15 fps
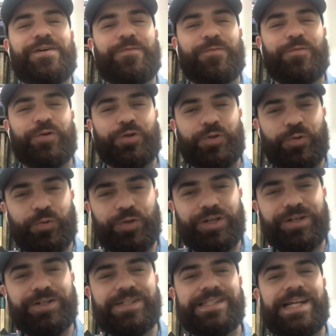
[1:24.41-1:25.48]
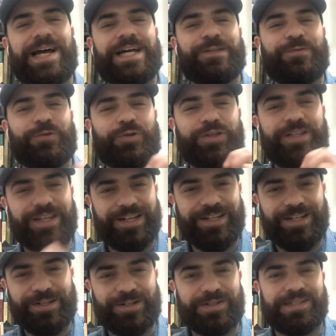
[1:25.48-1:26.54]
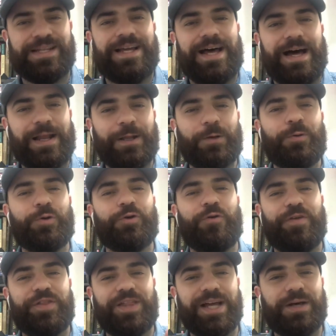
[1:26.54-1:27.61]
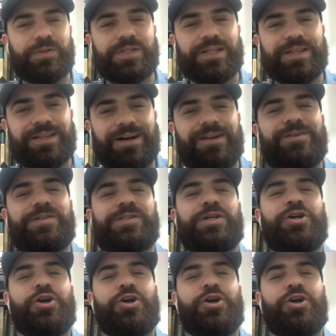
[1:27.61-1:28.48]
for 2 years and for 10 years, a loan of $1,000,